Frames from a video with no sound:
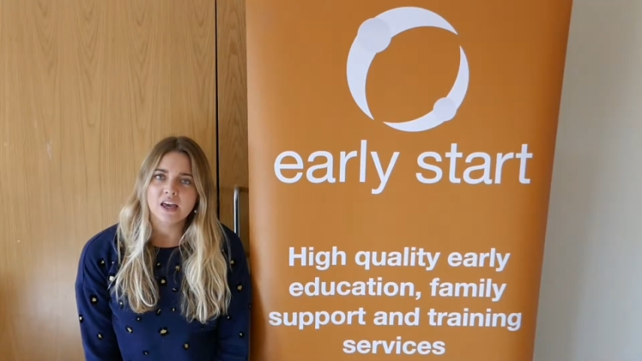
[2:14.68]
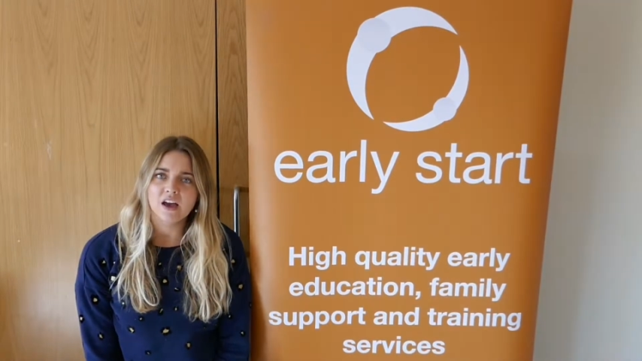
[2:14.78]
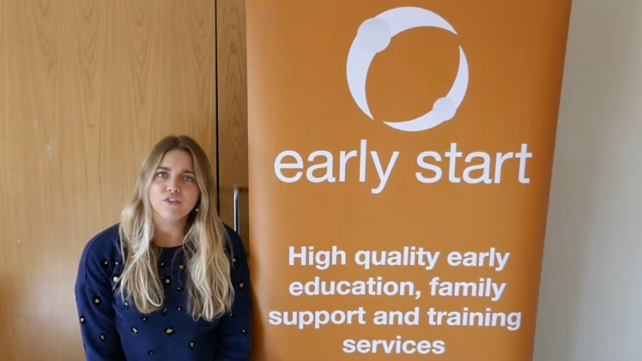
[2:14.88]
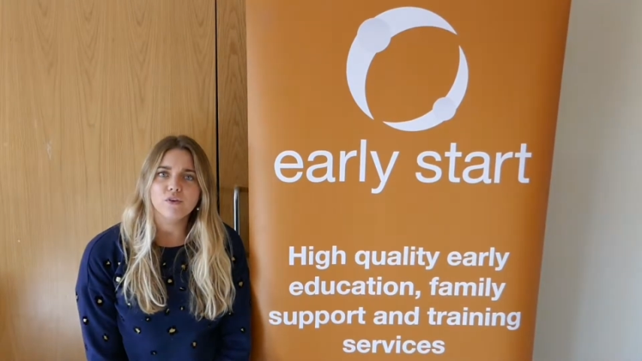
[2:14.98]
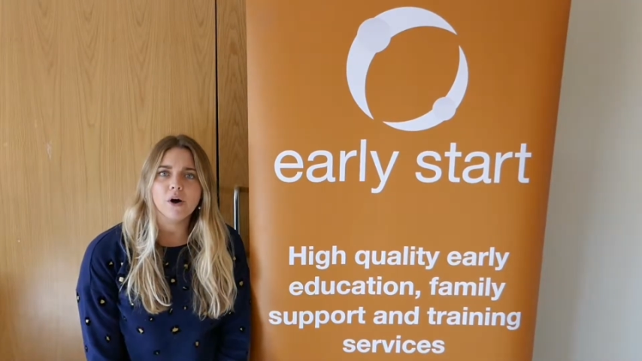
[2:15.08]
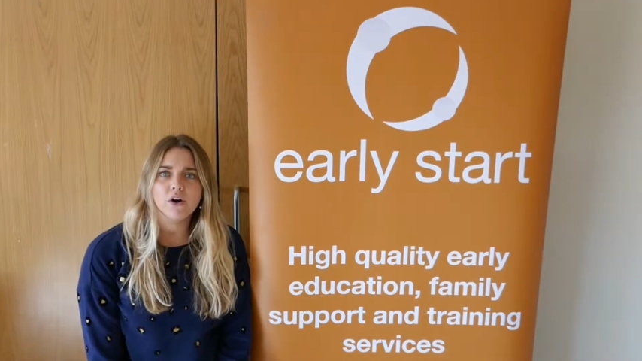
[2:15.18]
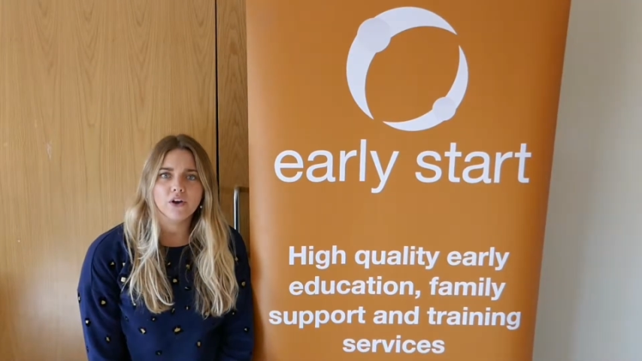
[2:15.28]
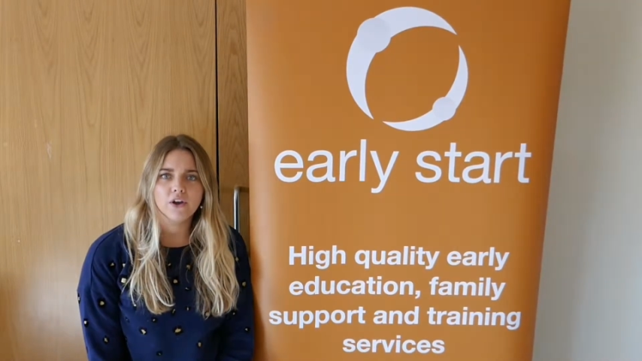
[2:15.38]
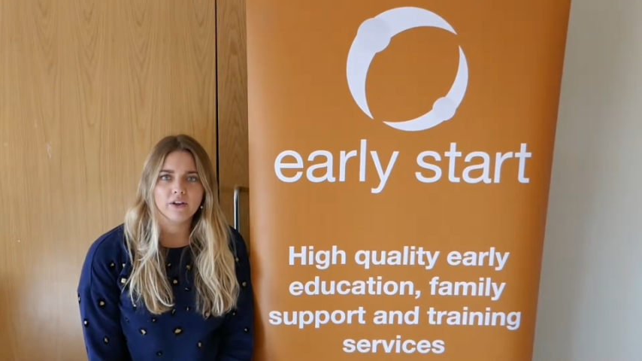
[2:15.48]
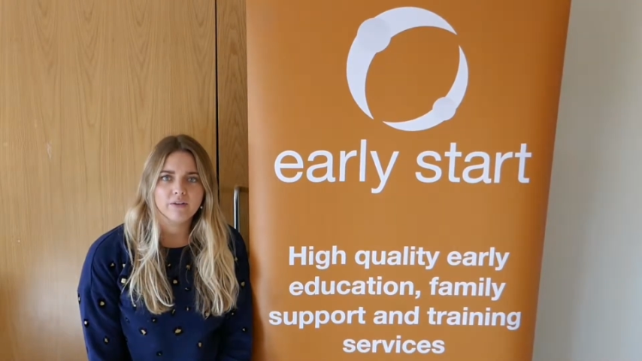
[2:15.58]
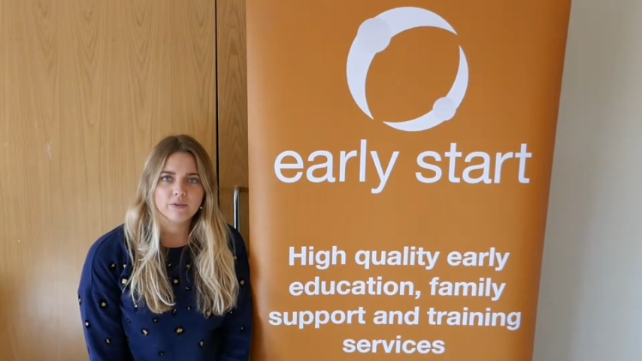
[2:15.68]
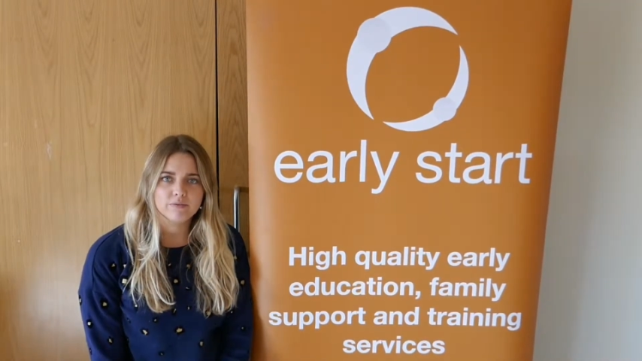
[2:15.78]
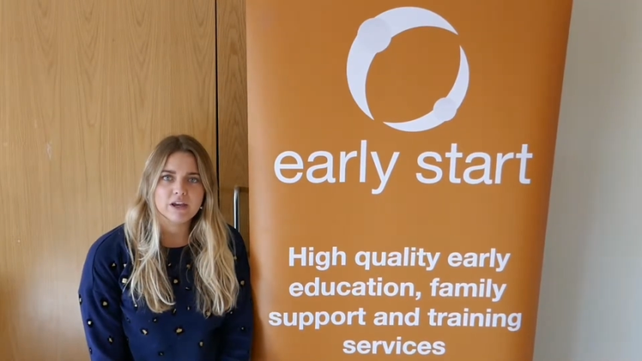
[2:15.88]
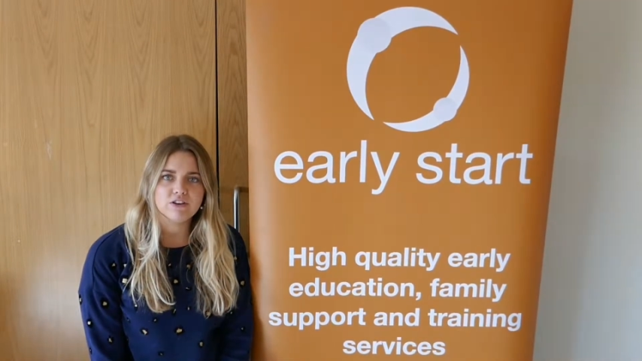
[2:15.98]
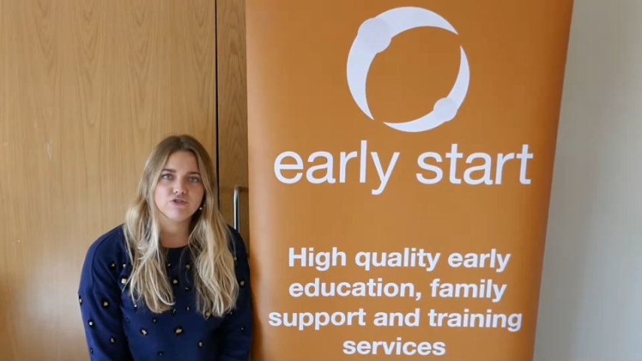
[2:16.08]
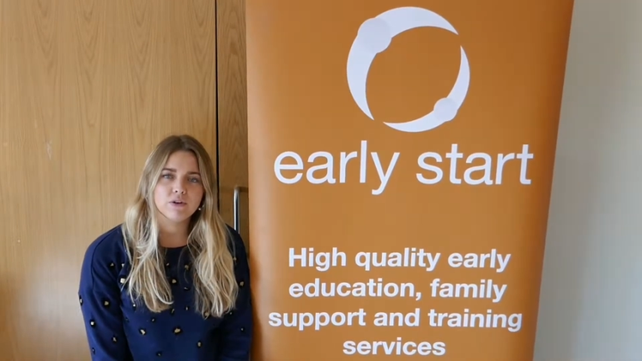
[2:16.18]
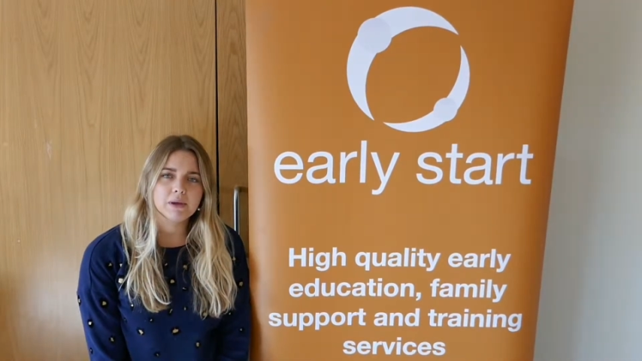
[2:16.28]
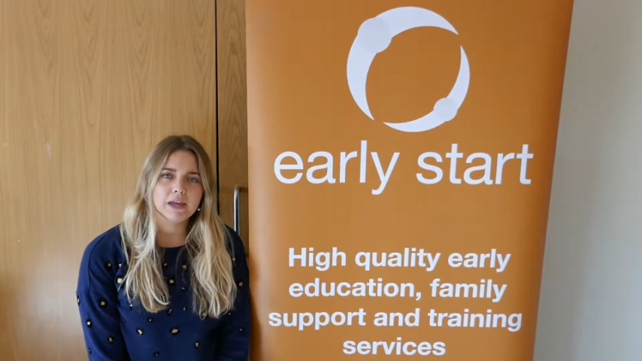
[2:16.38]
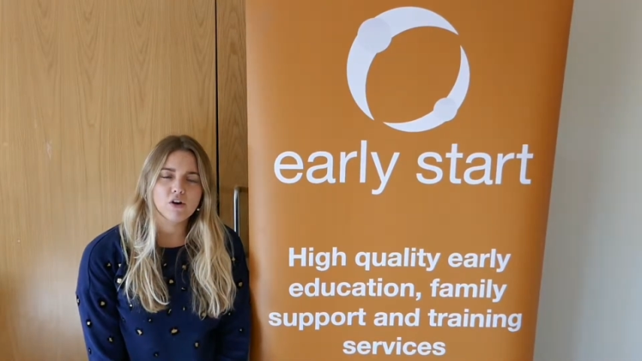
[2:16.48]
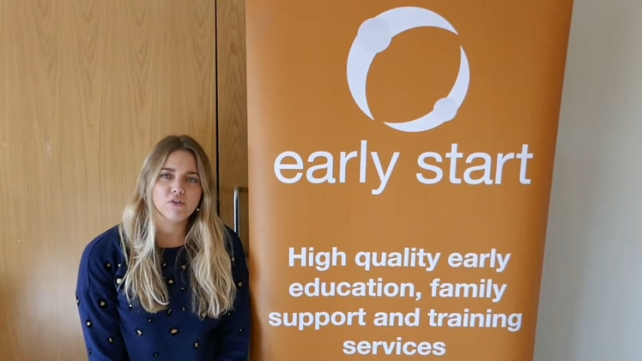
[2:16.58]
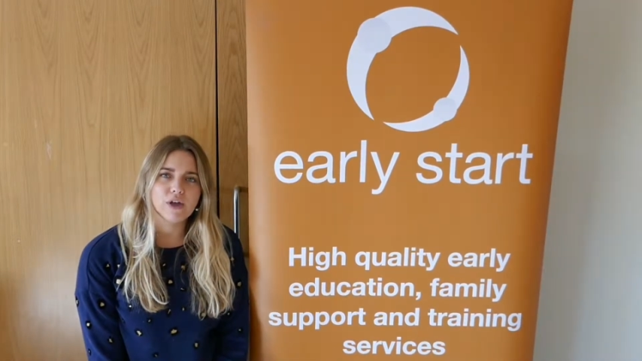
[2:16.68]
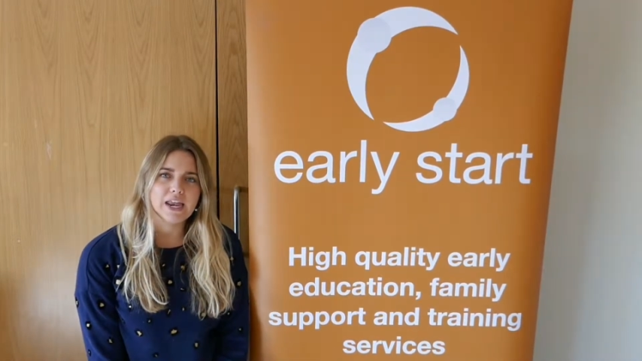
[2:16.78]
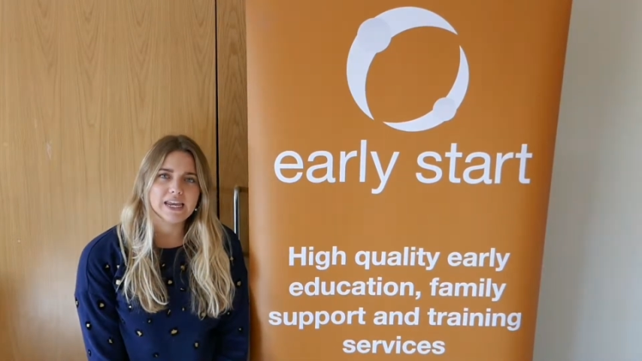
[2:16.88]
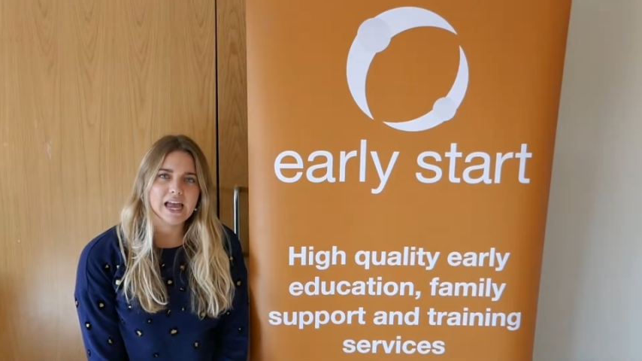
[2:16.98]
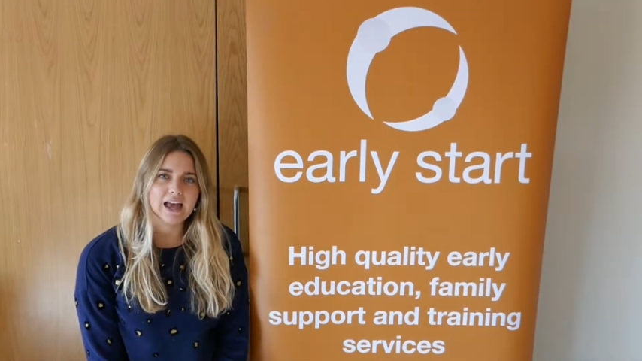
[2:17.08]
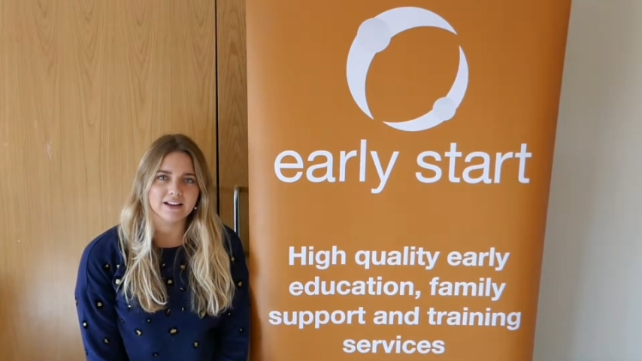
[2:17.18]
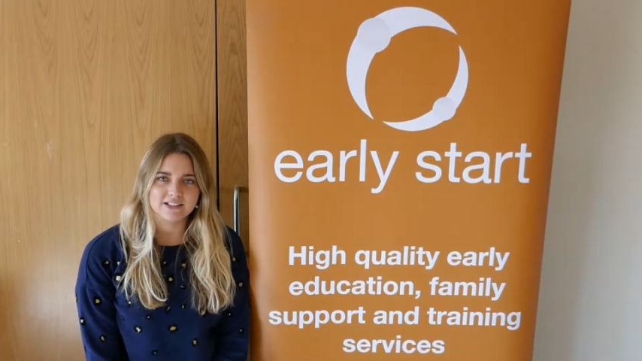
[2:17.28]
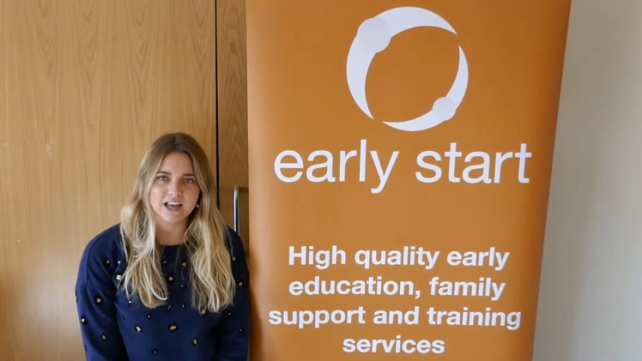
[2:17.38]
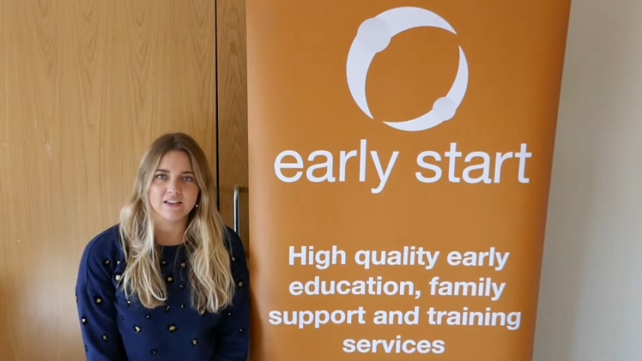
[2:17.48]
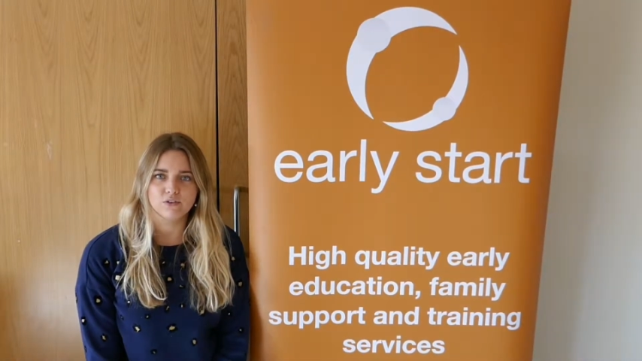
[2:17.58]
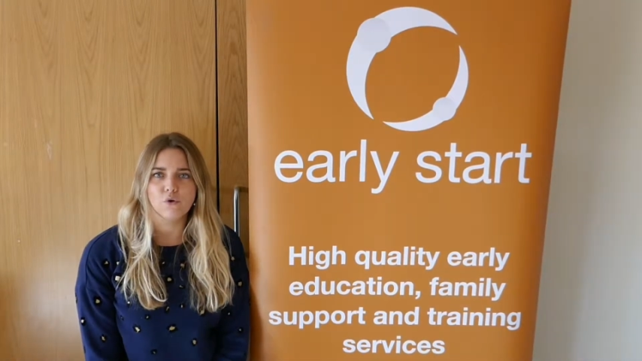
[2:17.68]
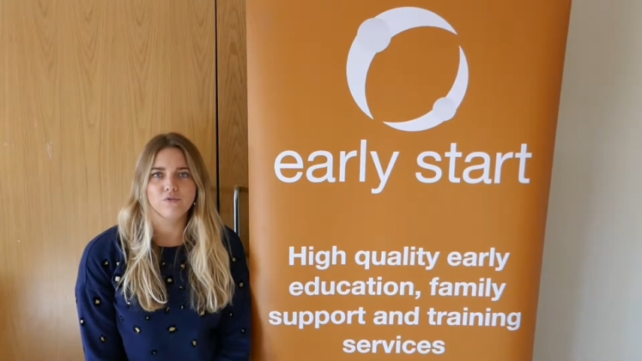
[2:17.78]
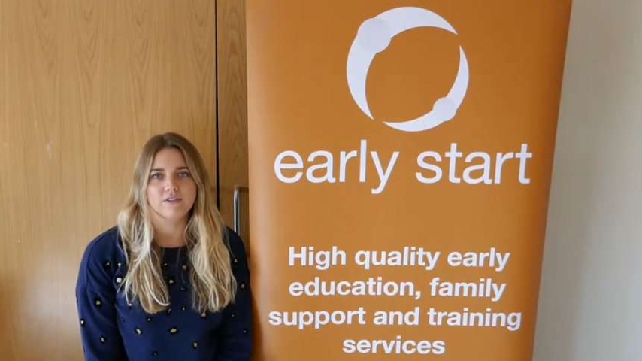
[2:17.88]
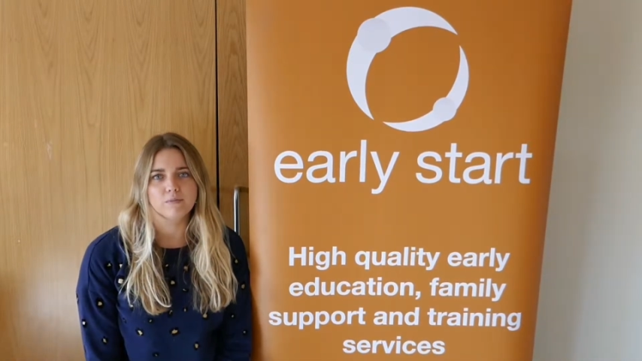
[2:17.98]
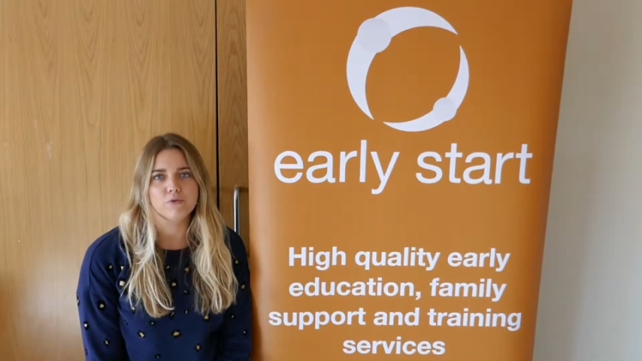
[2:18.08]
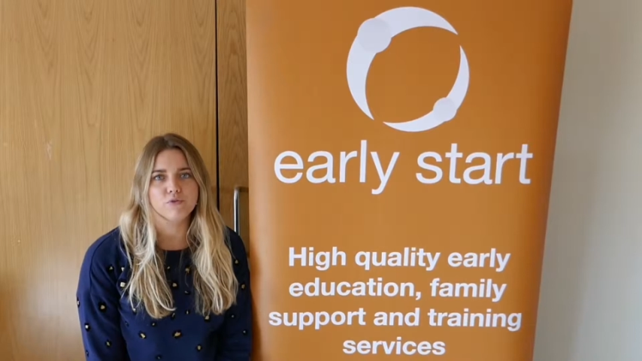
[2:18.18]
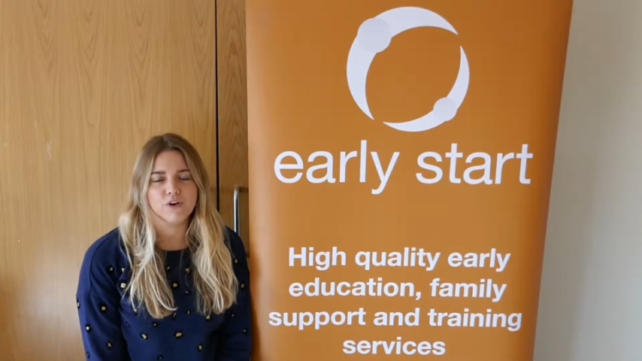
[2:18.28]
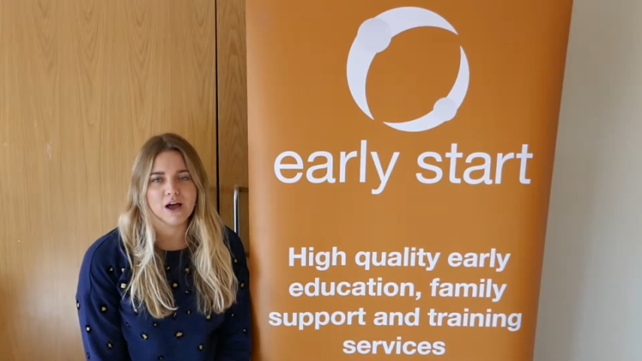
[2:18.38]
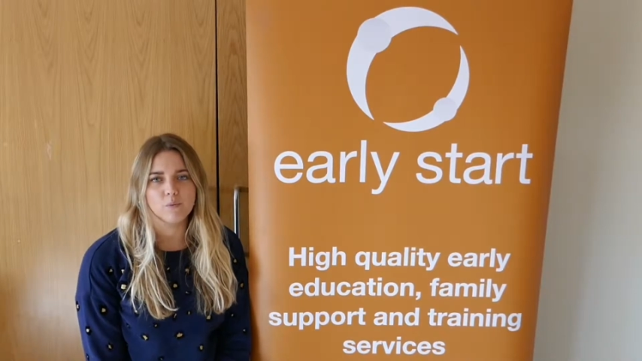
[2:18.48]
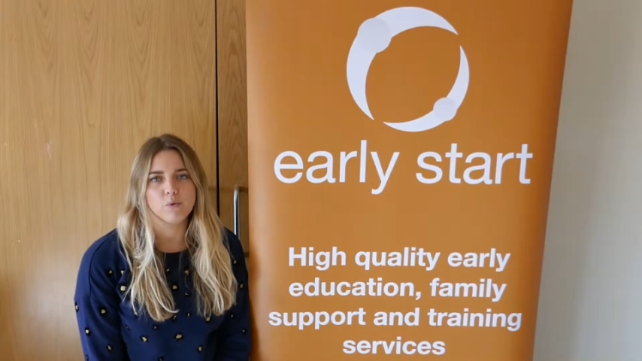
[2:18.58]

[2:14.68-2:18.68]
If you are cooking with meat, trimming off any excess or visible fat